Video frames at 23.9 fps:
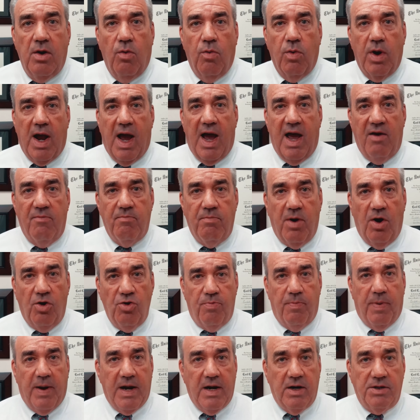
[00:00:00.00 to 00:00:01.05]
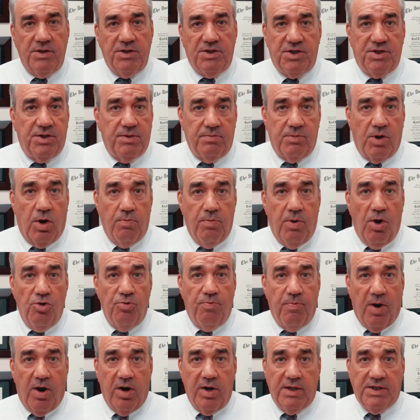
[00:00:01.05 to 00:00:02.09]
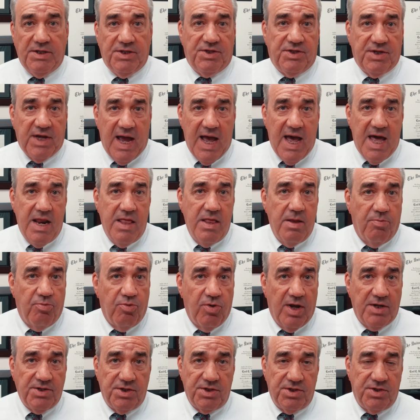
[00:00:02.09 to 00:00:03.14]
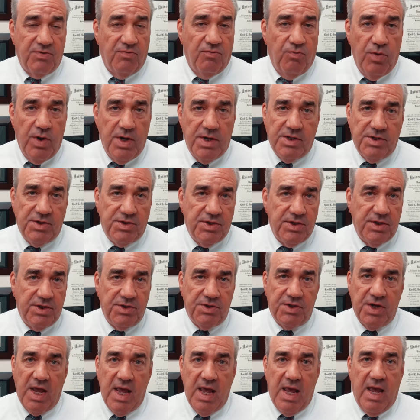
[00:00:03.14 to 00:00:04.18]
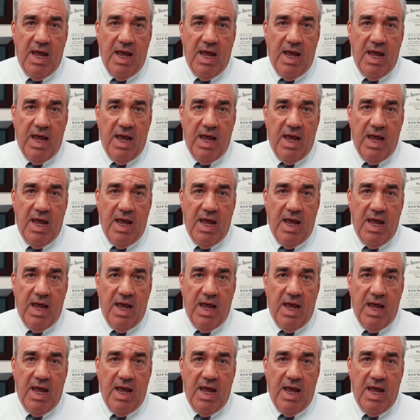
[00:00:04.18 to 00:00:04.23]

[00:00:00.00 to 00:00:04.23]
where I have both parents or both parties sign in the presence of witnesses